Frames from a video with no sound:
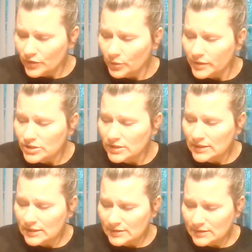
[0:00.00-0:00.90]
the question
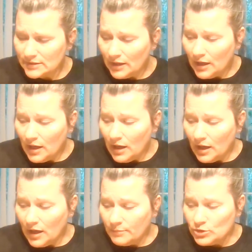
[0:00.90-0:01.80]
is,
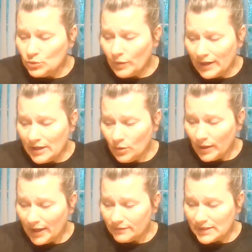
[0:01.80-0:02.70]
do radio
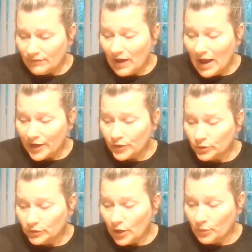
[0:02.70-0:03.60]
waves have higher
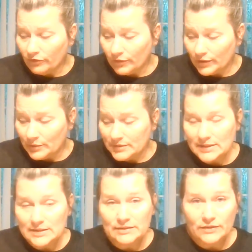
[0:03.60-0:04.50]
or lower
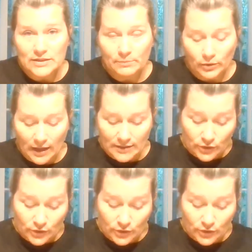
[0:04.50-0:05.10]
frequencies than visible light?